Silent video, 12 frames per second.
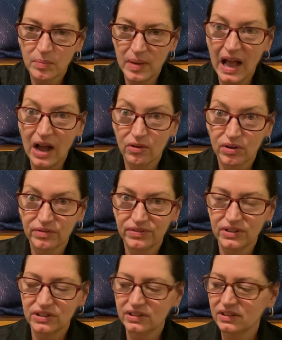
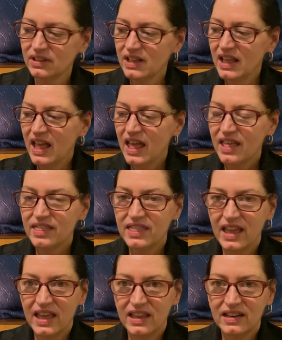powerful
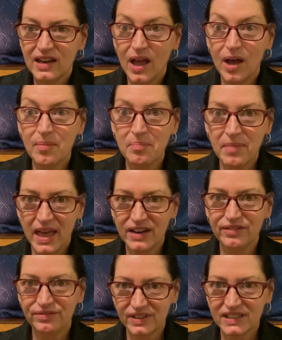than a
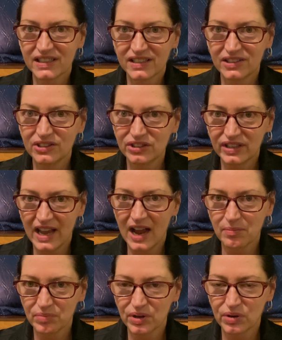metaphysical
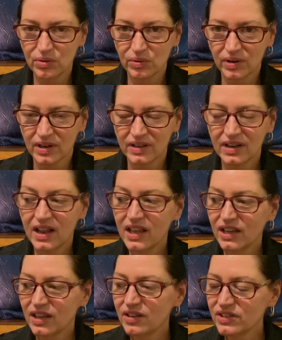Capricorn.
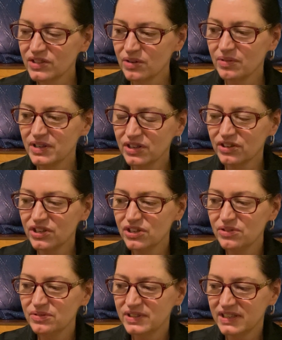So when you're
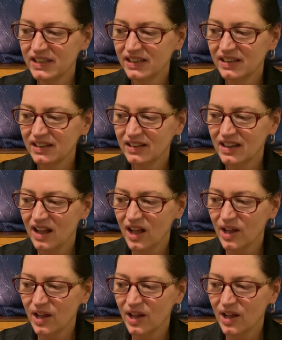using